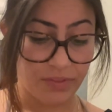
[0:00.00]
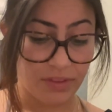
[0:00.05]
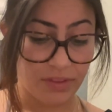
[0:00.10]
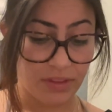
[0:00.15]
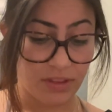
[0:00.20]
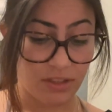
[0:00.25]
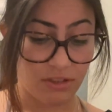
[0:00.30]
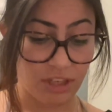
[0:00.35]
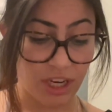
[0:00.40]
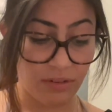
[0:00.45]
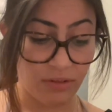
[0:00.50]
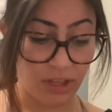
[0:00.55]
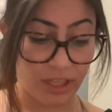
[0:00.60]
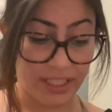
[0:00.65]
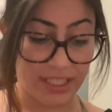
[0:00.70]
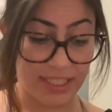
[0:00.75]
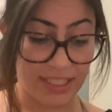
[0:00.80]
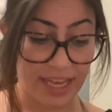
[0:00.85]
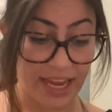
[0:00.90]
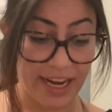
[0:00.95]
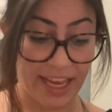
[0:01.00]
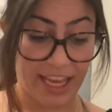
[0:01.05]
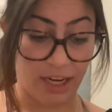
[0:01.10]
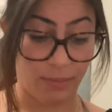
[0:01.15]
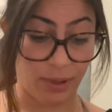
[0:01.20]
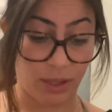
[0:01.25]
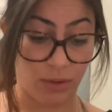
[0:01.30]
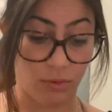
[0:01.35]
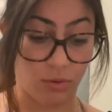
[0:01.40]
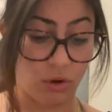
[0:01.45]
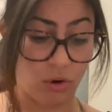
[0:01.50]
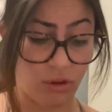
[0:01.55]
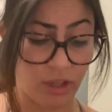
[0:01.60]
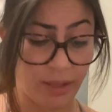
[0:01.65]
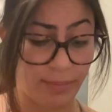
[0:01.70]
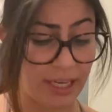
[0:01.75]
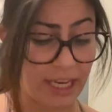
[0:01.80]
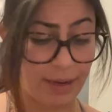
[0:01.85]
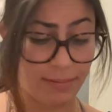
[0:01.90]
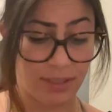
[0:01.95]
The General had said Annabeth would only
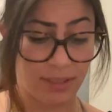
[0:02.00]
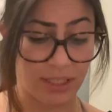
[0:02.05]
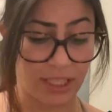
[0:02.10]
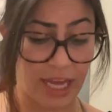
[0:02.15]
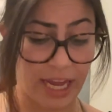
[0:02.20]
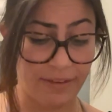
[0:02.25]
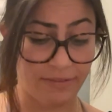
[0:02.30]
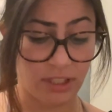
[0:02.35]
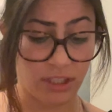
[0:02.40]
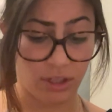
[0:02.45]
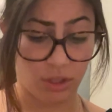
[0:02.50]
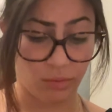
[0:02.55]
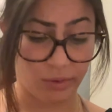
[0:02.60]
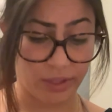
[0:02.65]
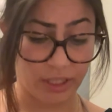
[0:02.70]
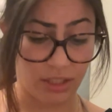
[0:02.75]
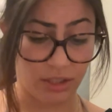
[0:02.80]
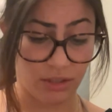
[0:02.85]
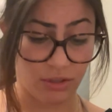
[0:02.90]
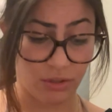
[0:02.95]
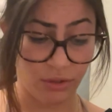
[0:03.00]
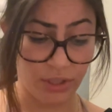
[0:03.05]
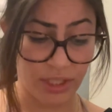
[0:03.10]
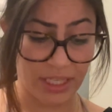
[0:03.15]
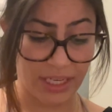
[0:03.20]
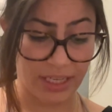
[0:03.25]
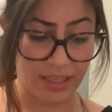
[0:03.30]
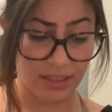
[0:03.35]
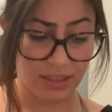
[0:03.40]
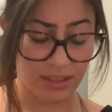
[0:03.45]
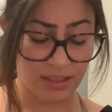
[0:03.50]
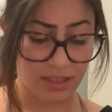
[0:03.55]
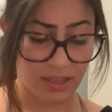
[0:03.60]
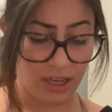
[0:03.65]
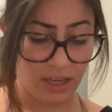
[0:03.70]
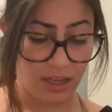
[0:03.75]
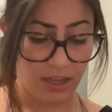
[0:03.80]
be kept alive until the winter solstice.